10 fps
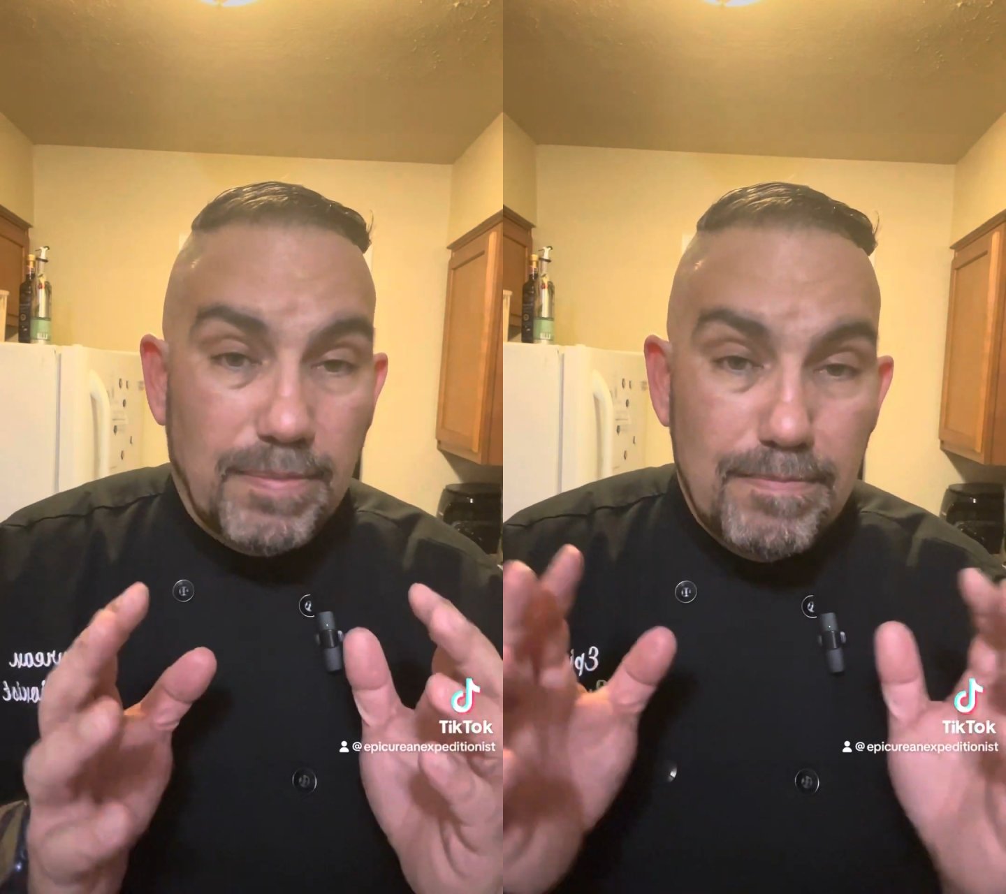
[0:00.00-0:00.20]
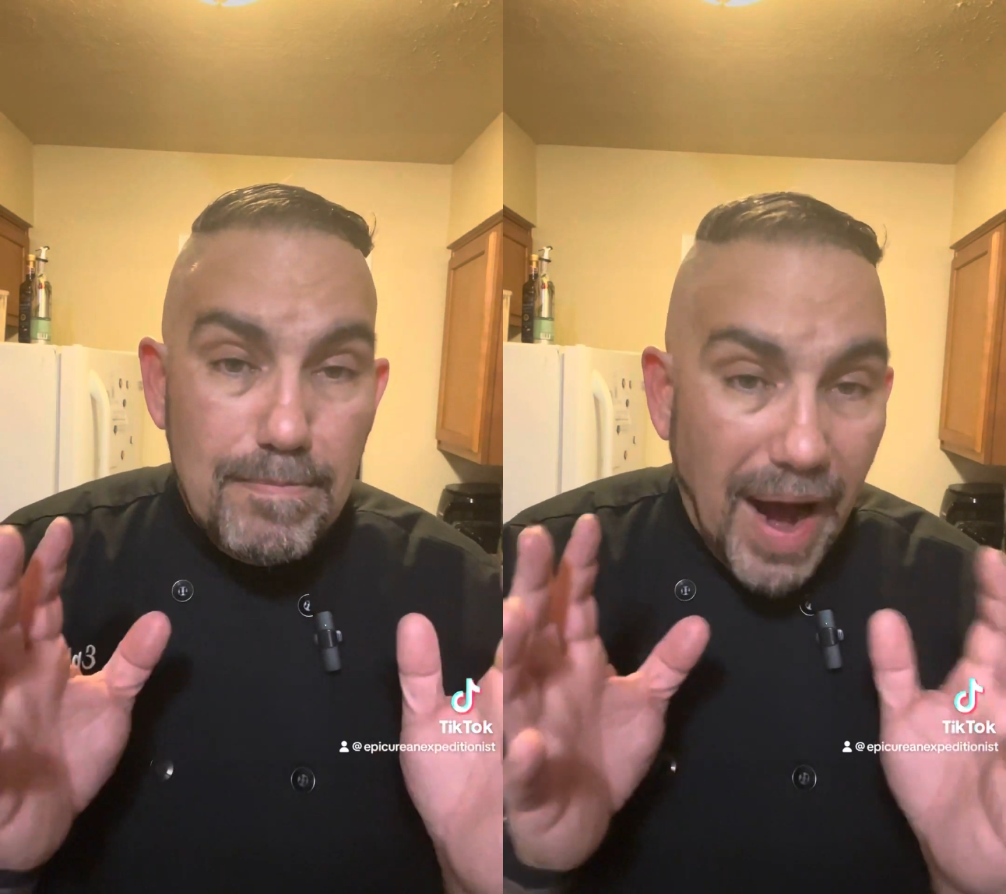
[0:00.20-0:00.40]

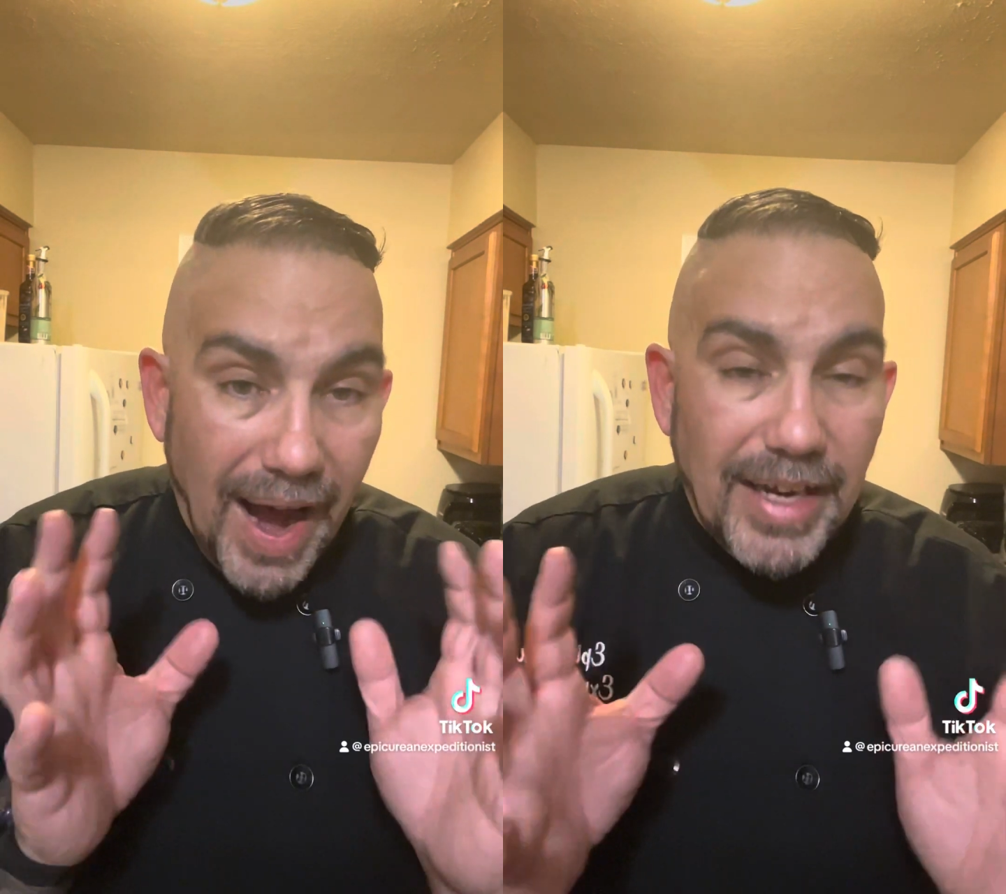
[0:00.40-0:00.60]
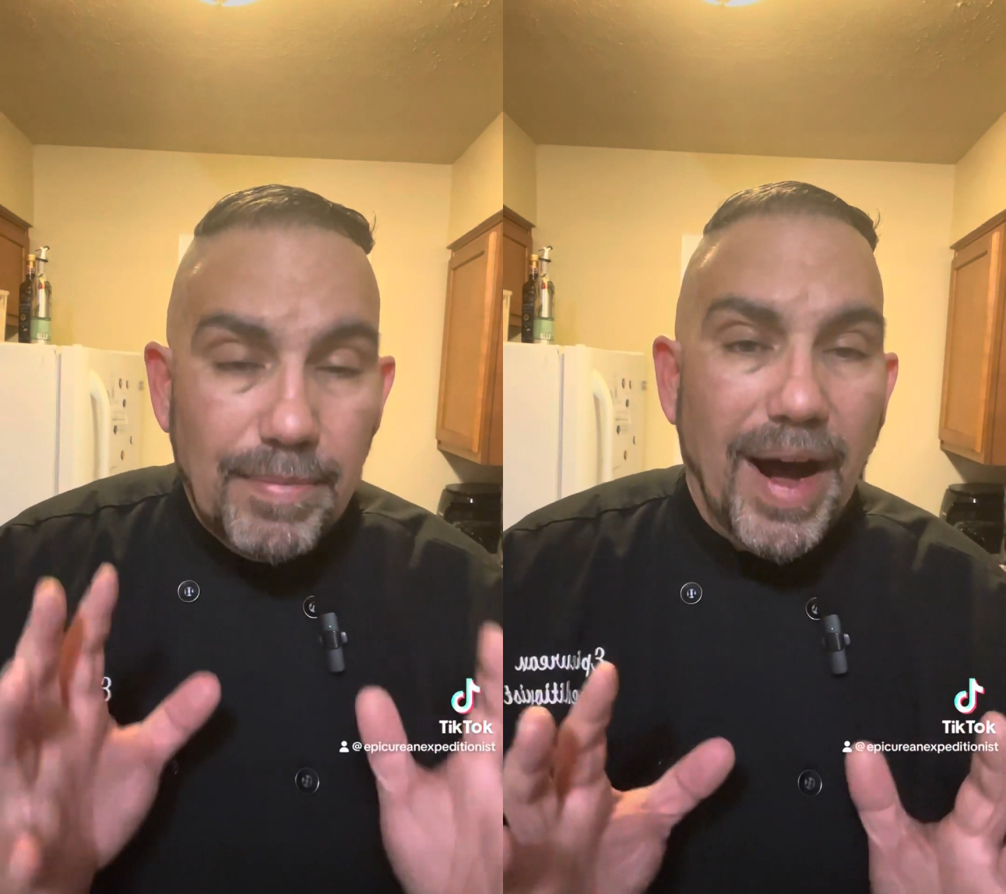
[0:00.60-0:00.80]

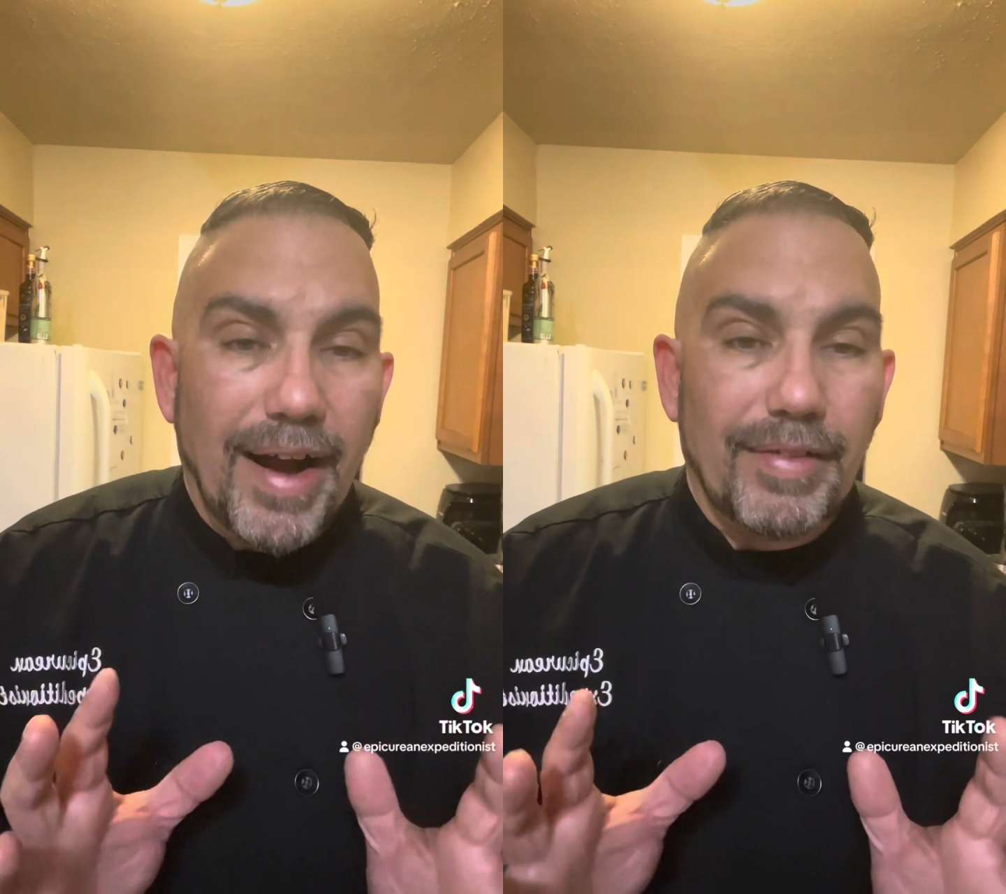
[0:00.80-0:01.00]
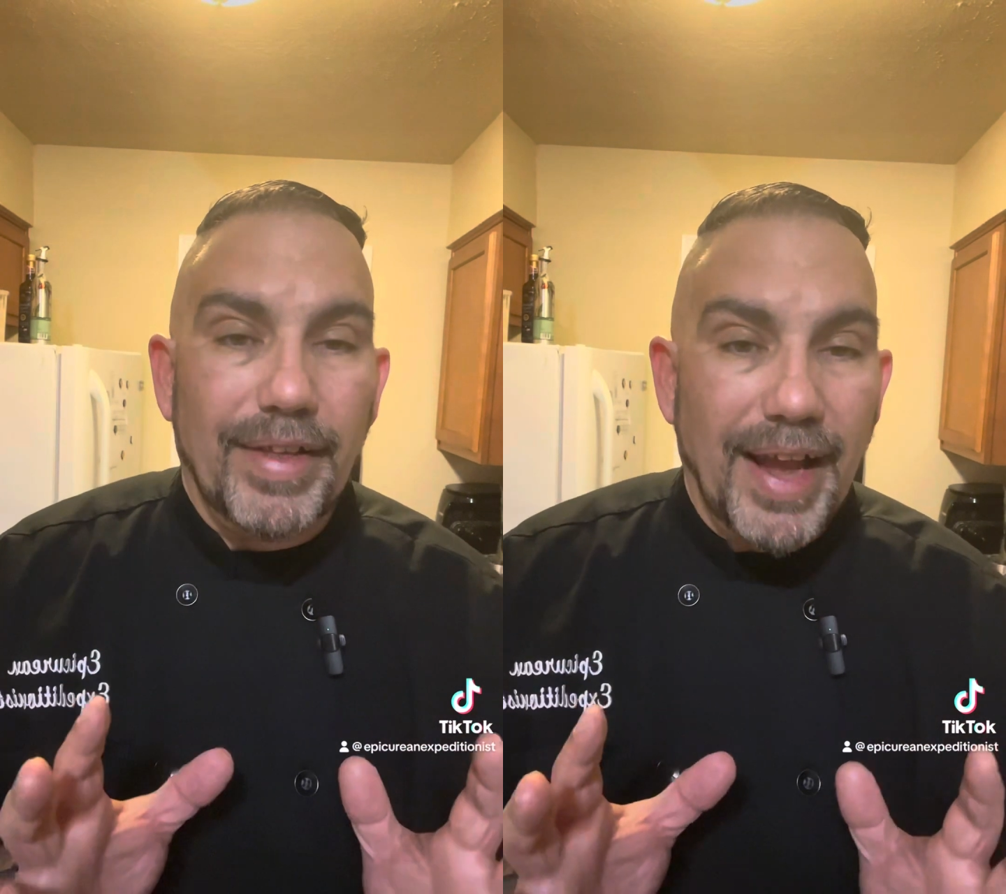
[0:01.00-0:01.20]

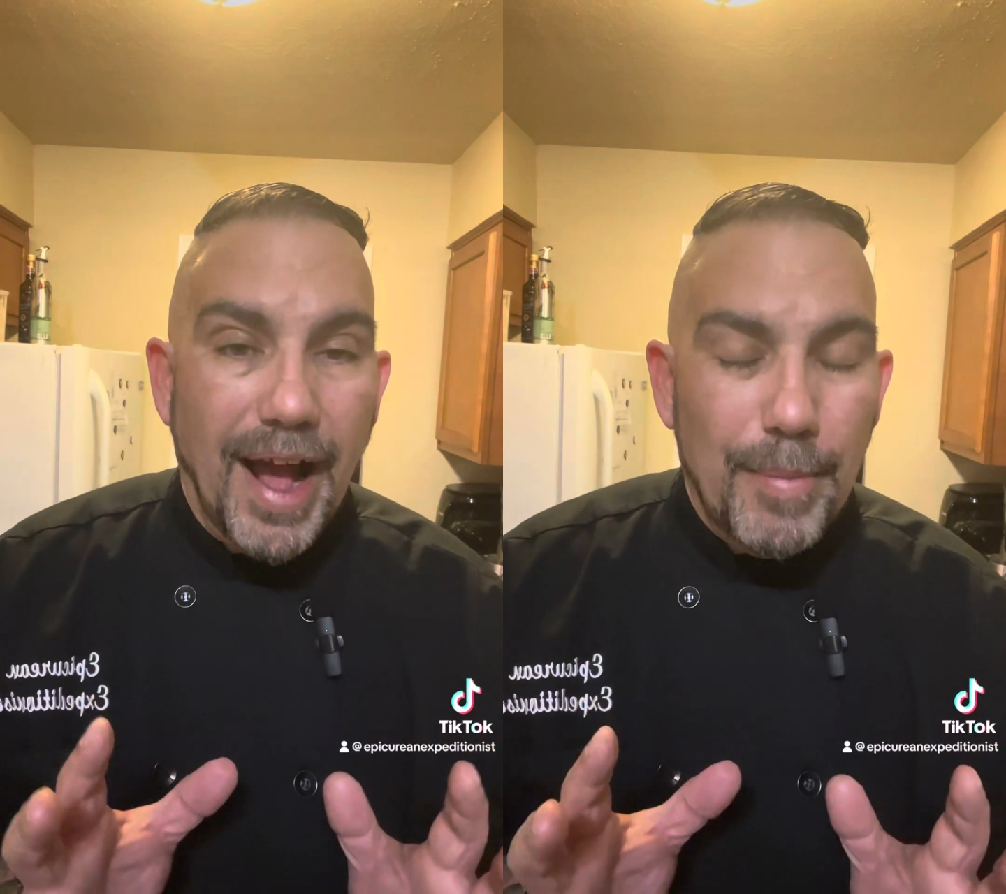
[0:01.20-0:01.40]
mind-boggling how